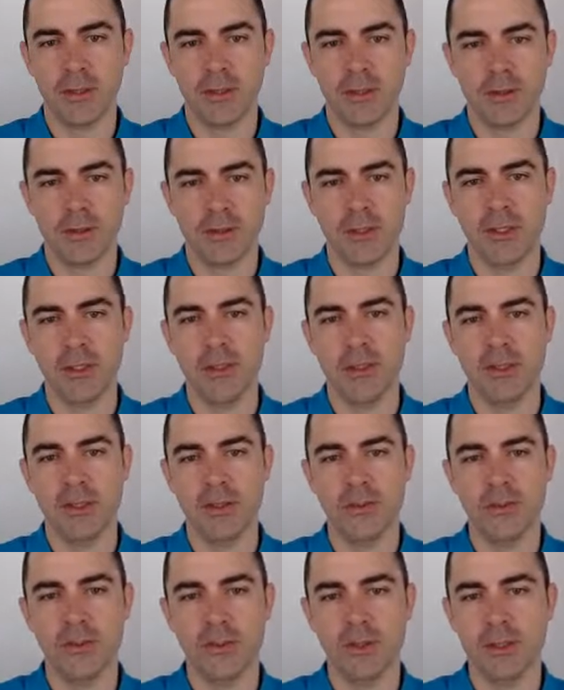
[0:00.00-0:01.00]
say that
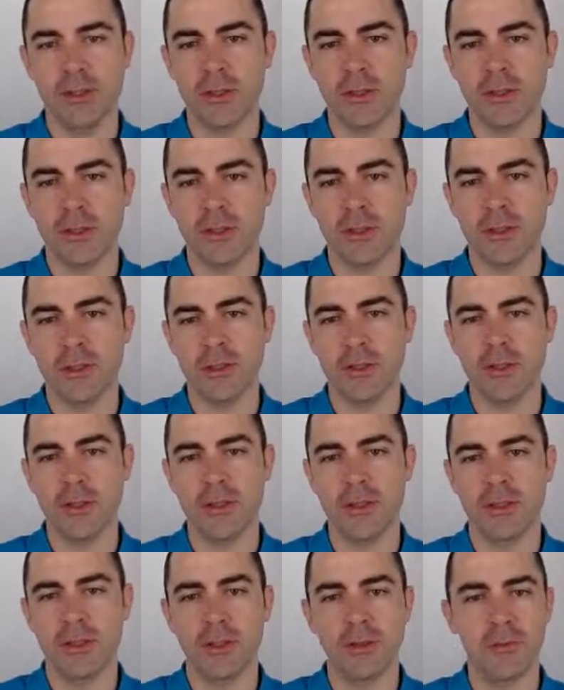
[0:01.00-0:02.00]
you want
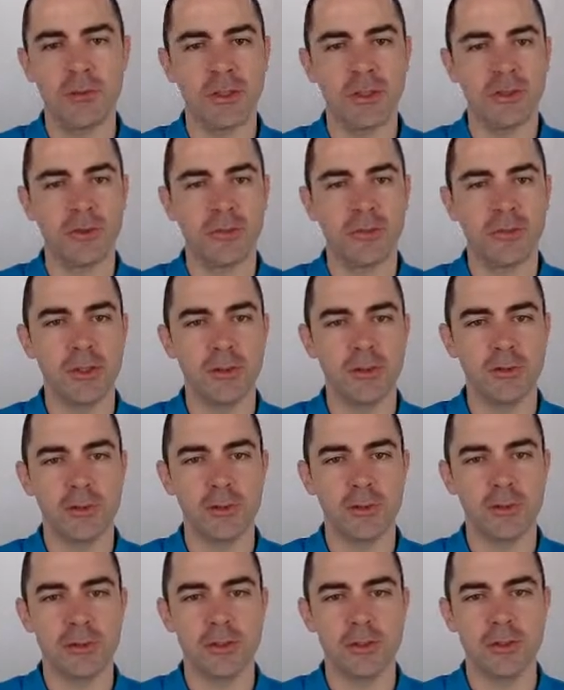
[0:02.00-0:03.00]
the object to be of
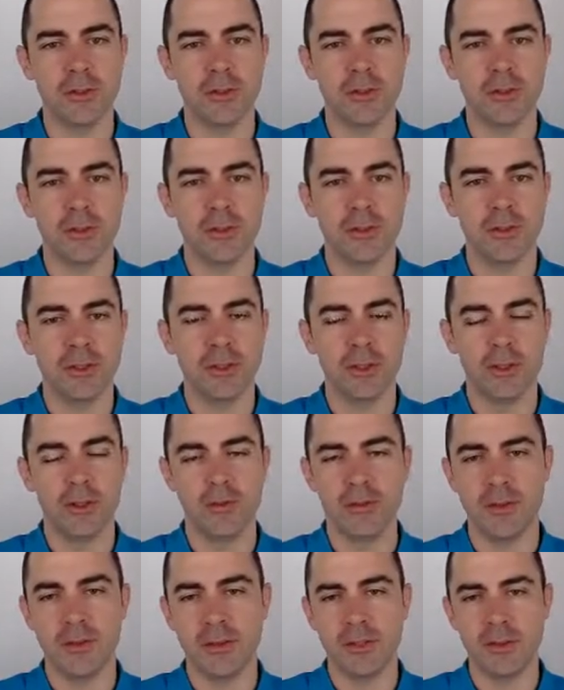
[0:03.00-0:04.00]
the
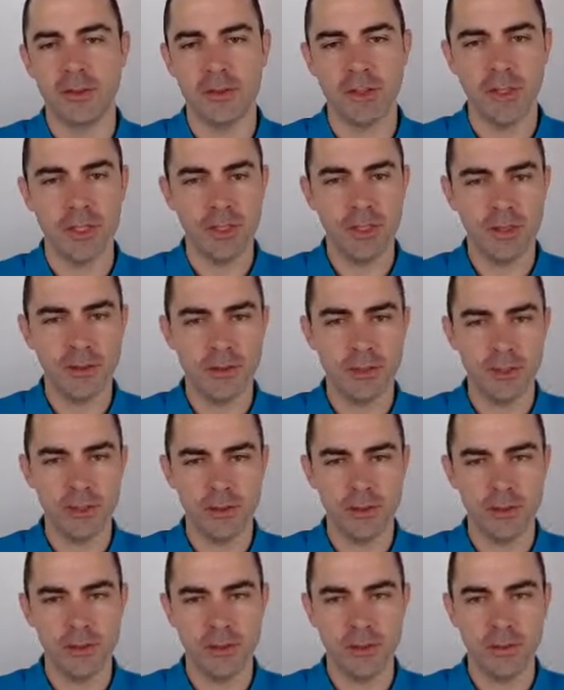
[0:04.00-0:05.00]
same size, and
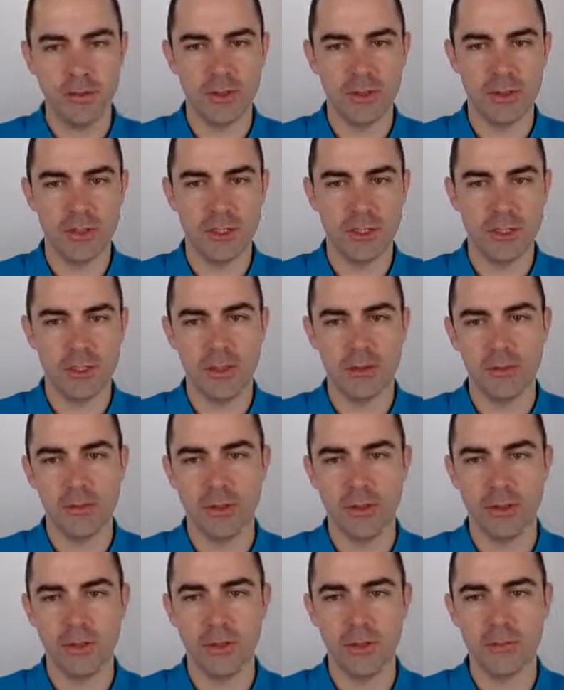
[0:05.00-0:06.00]
you know exactly
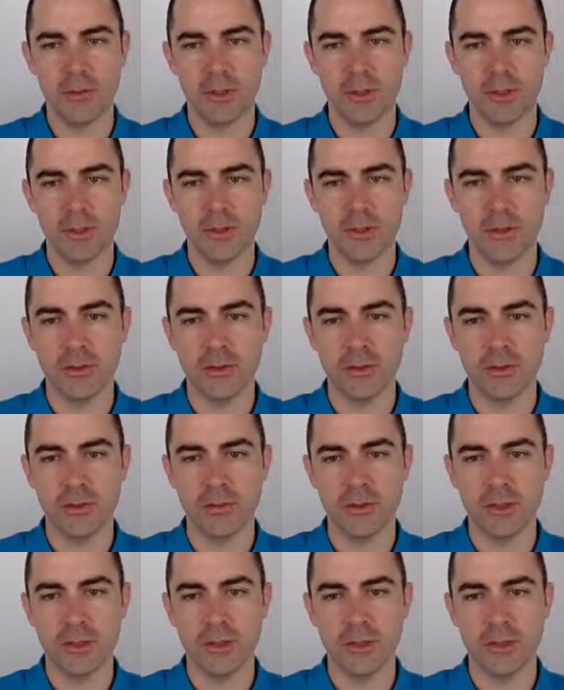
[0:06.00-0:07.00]
where the object is going to
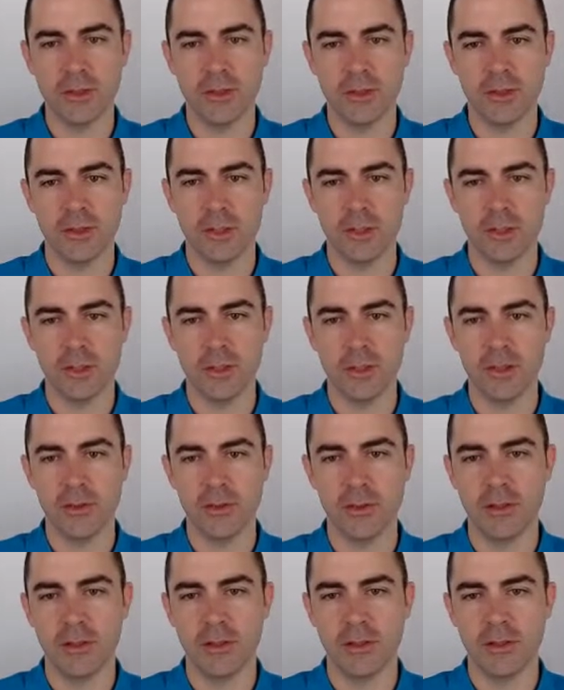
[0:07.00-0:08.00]
be, like here
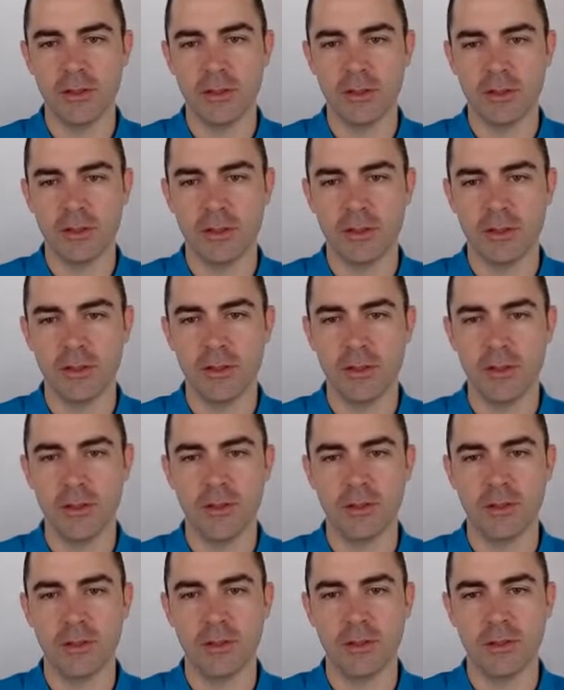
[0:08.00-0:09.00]
in this
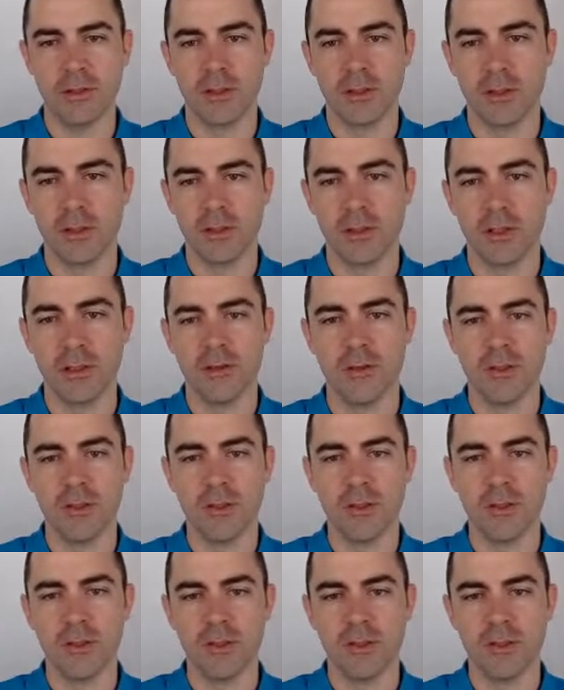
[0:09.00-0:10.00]
car
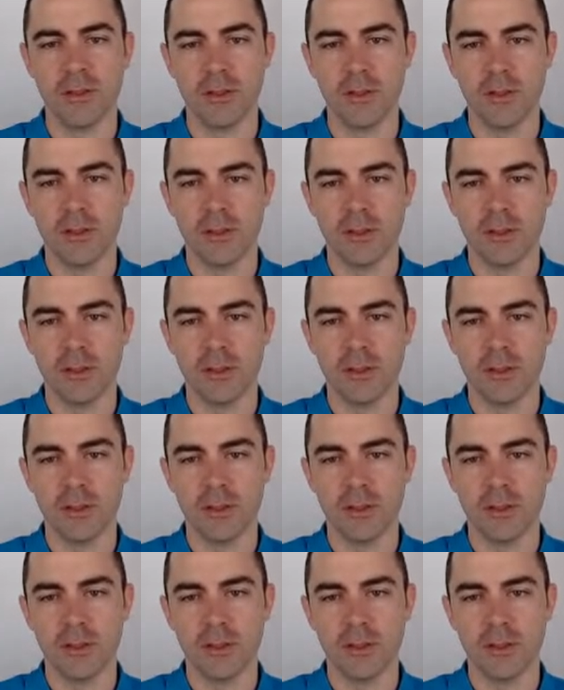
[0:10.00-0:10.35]
racing